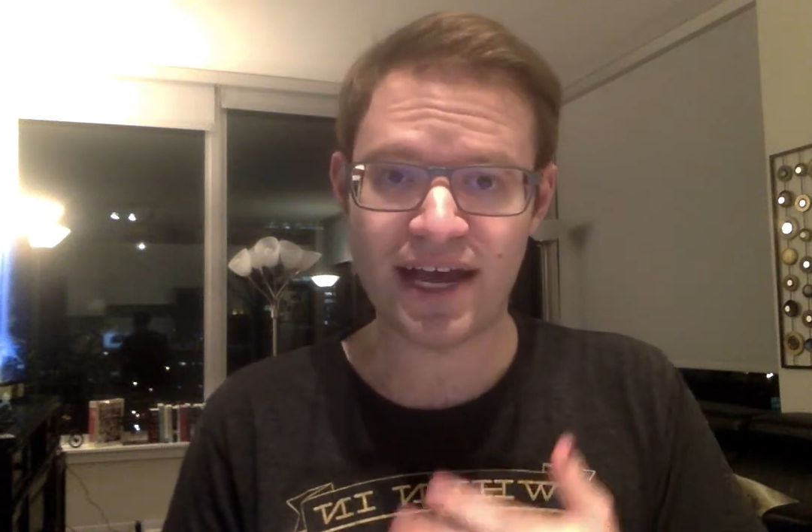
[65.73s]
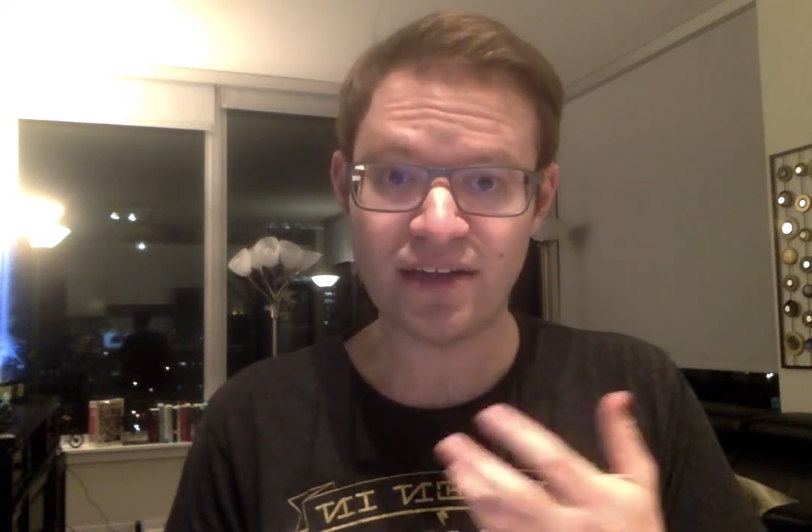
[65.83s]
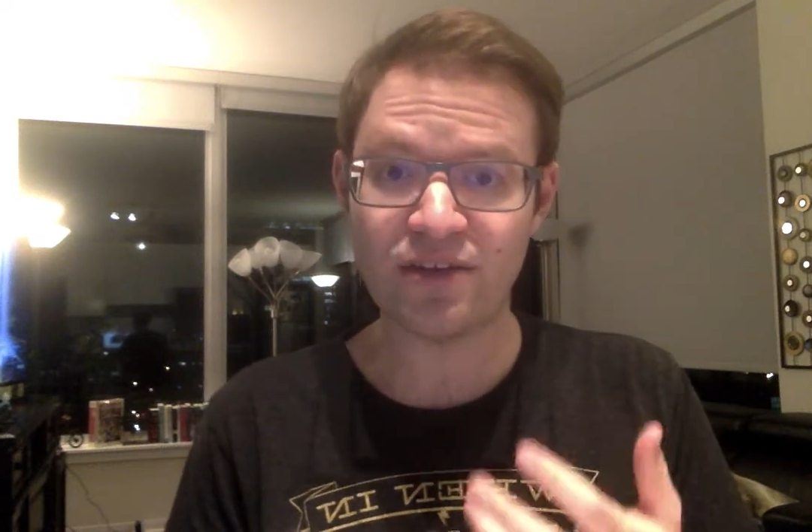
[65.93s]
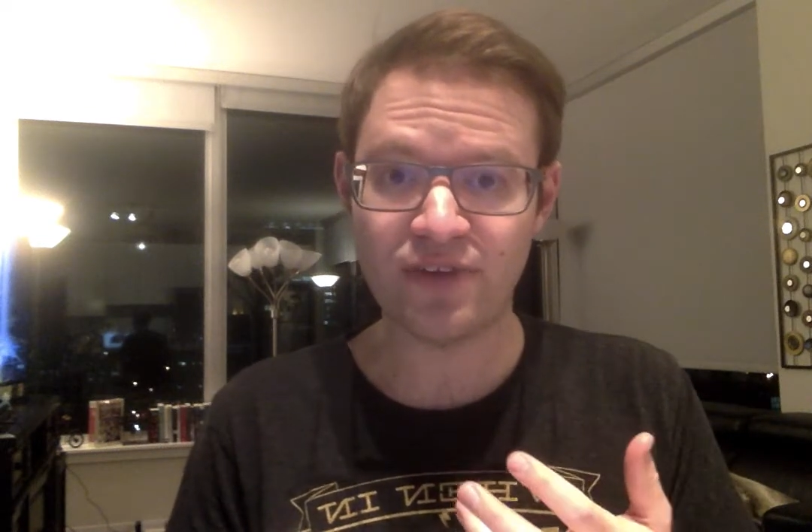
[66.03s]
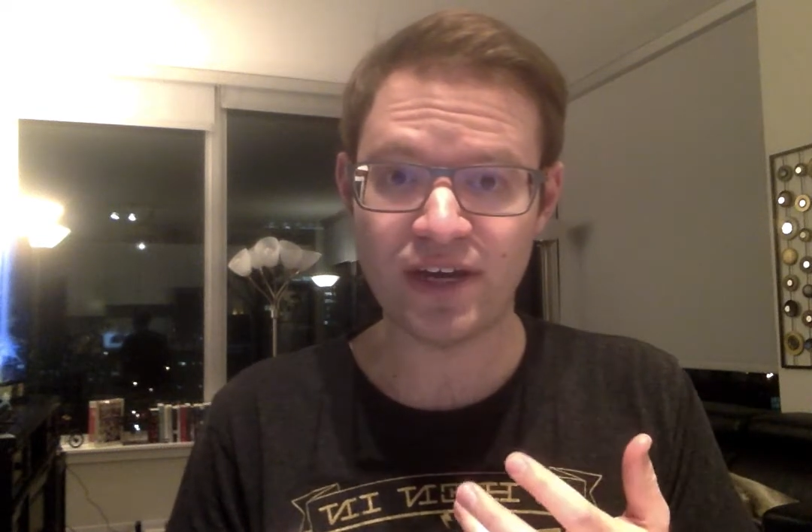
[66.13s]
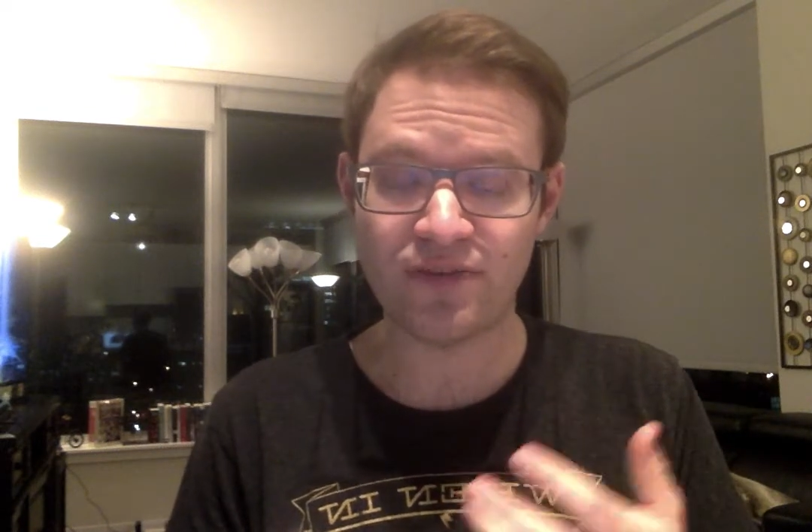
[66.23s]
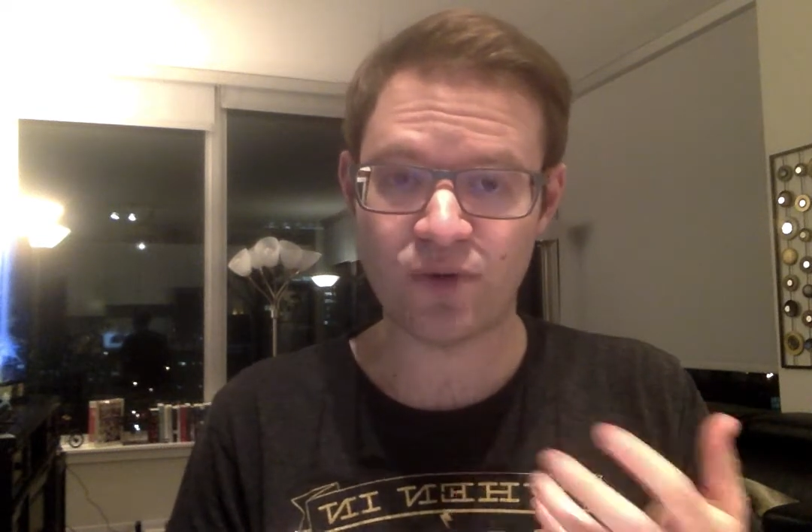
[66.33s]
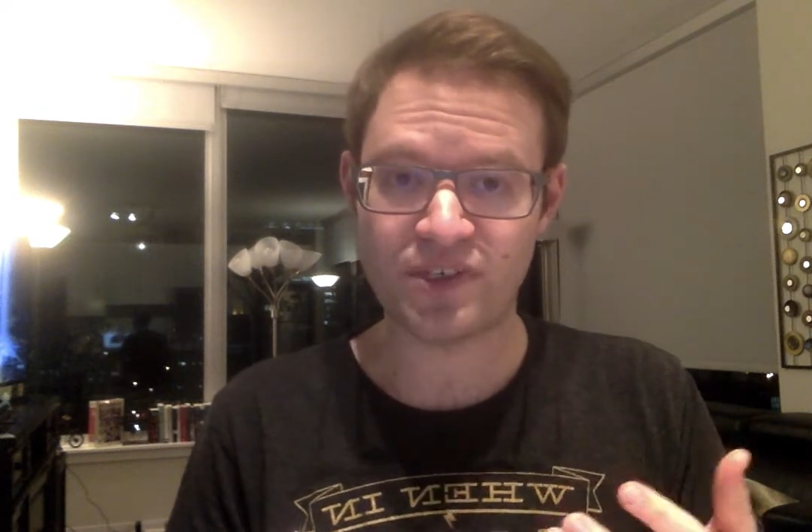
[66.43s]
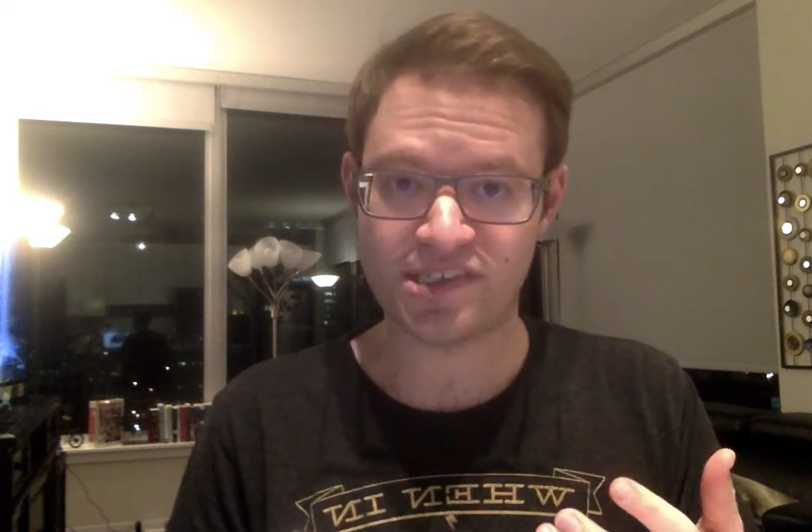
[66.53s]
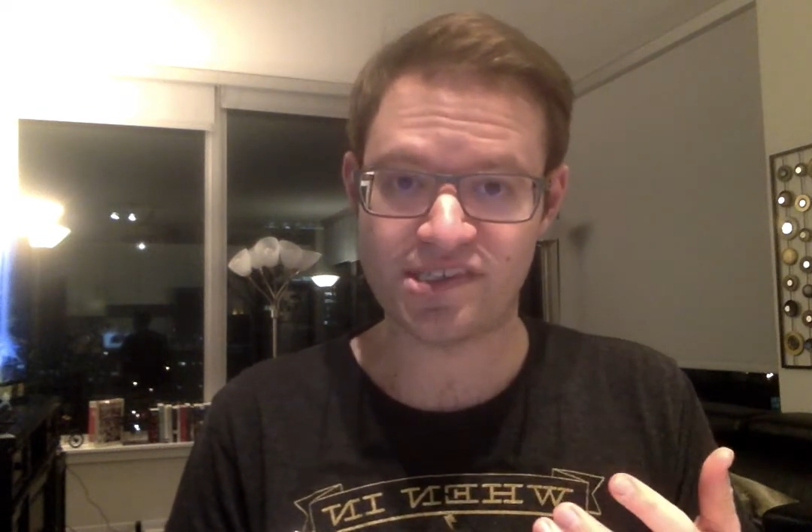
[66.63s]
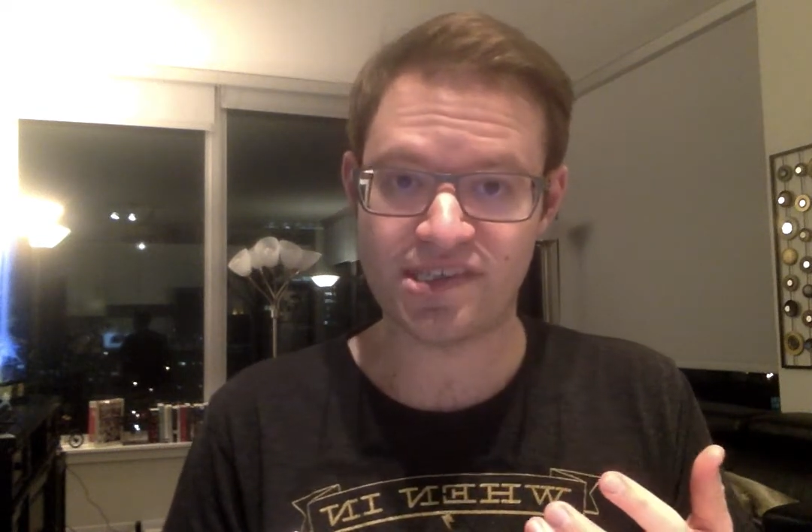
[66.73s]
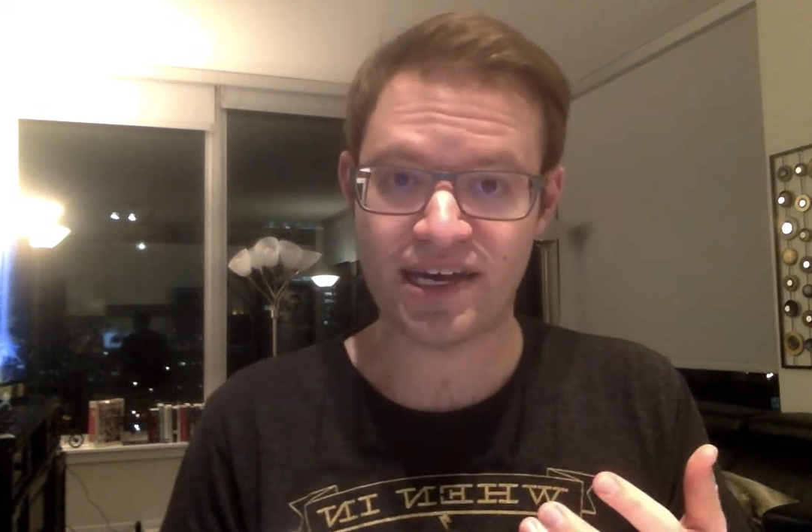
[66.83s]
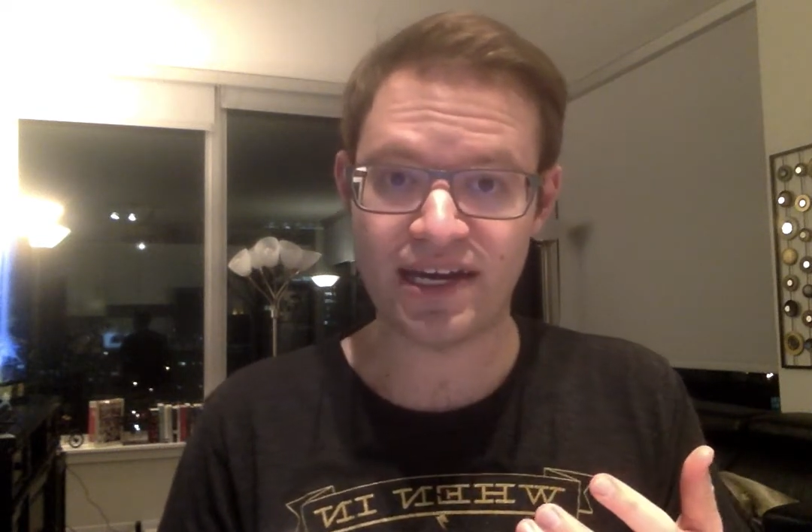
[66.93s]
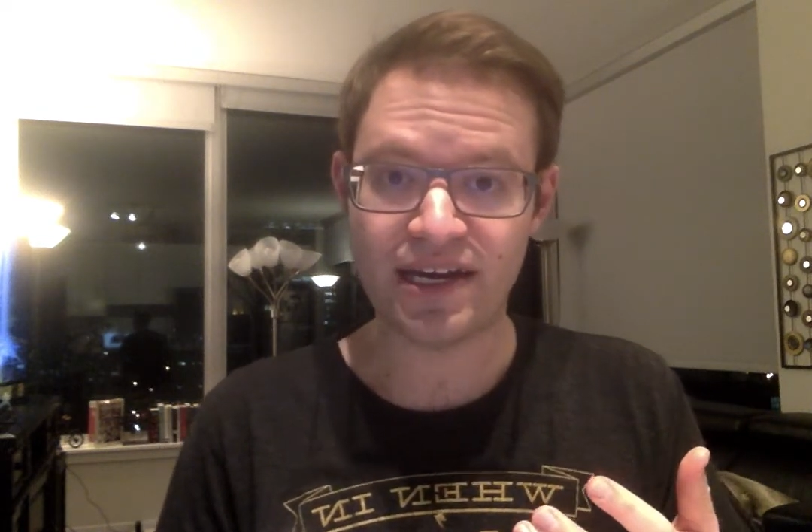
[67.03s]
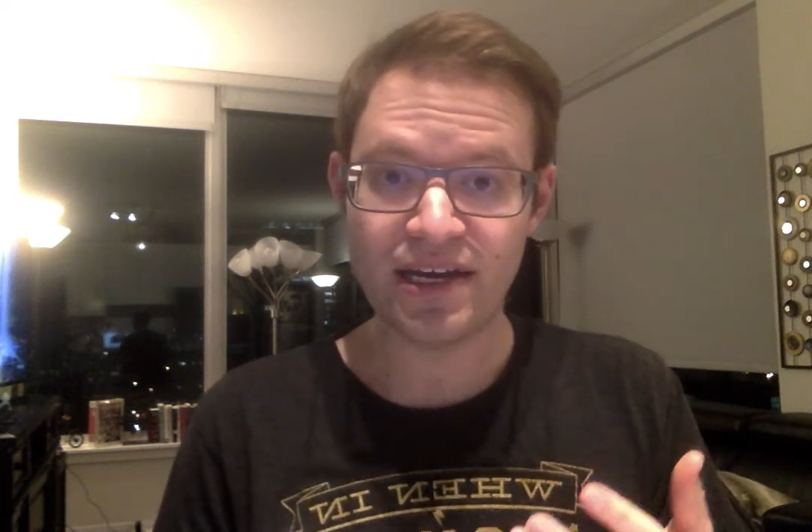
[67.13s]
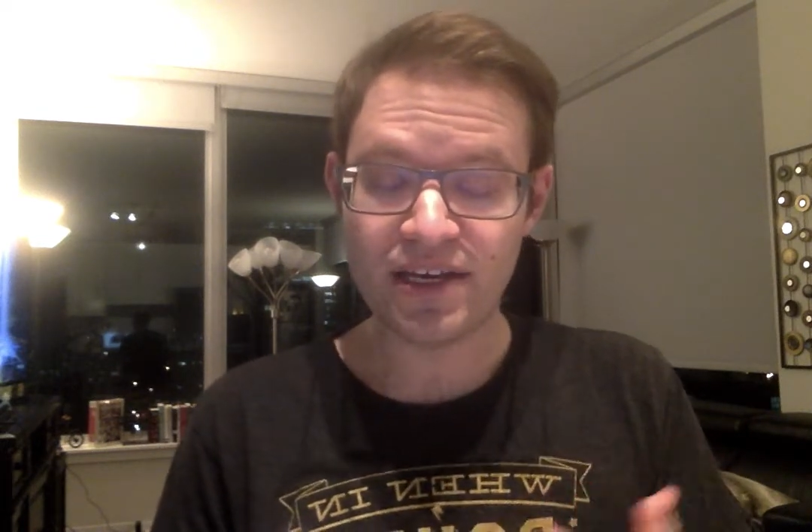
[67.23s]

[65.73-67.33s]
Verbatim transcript: elevate voices that